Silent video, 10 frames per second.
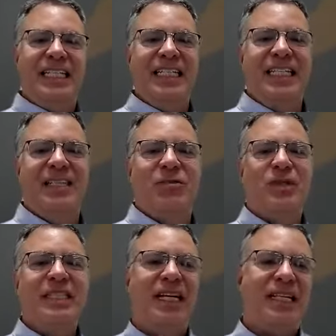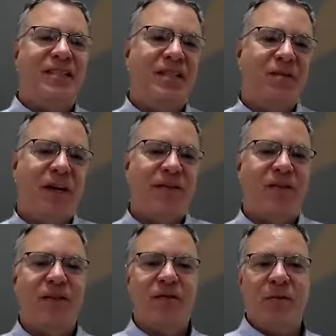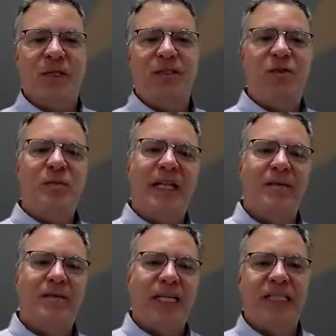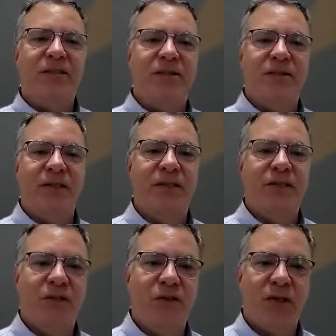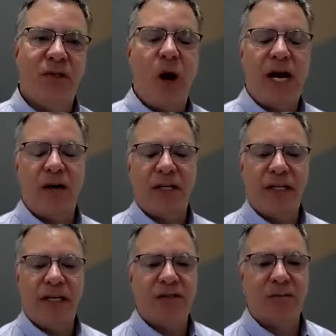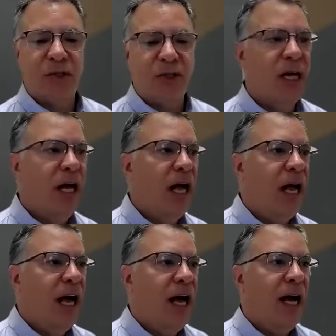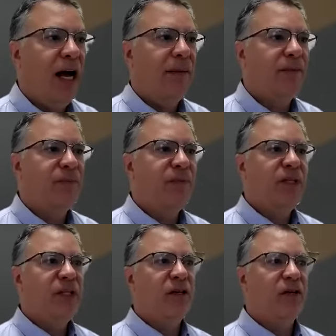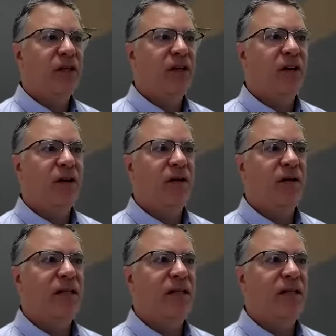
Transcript: in realizing the revenue from when you spend the money to acquire the customer. You know, there